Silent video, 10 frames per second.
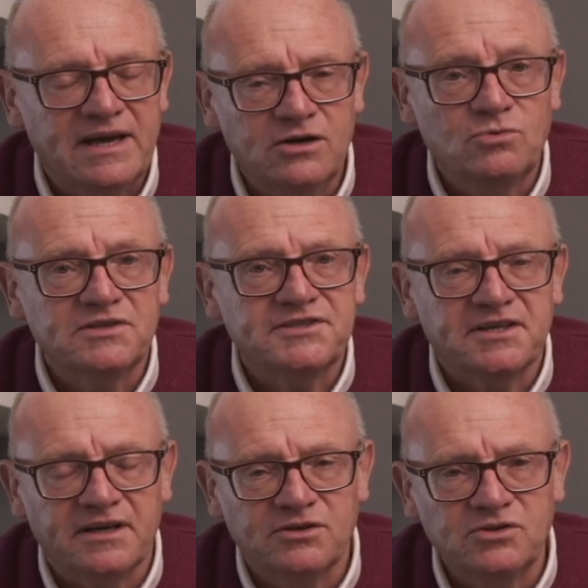who wants to
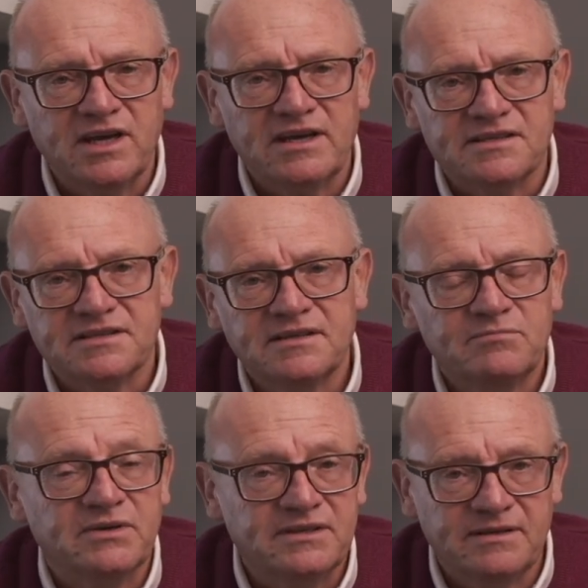know? Who cares?
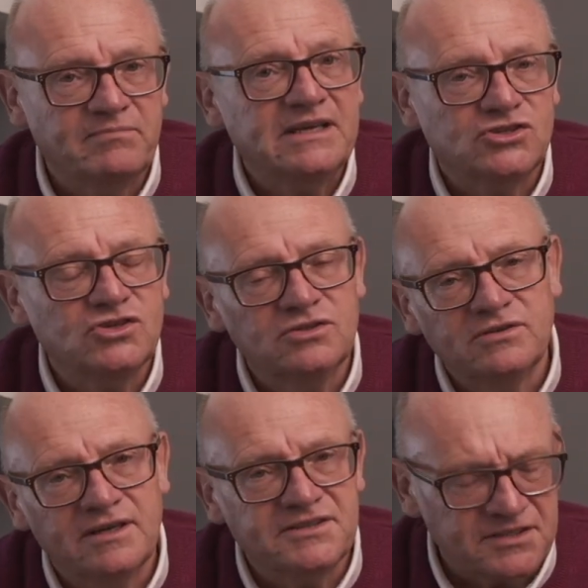But it makes you,
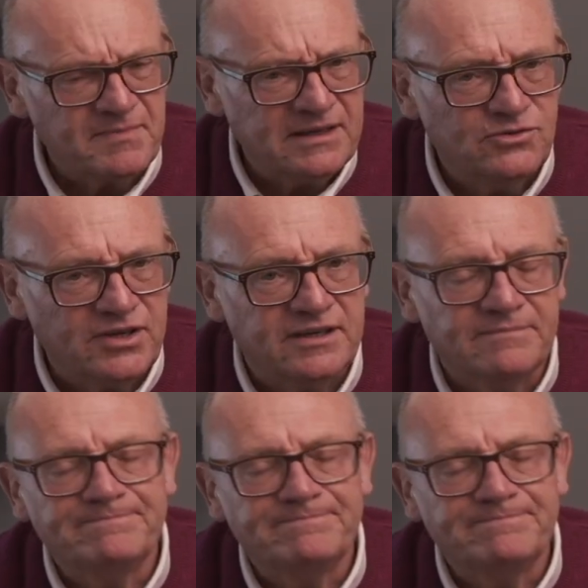it does make you think.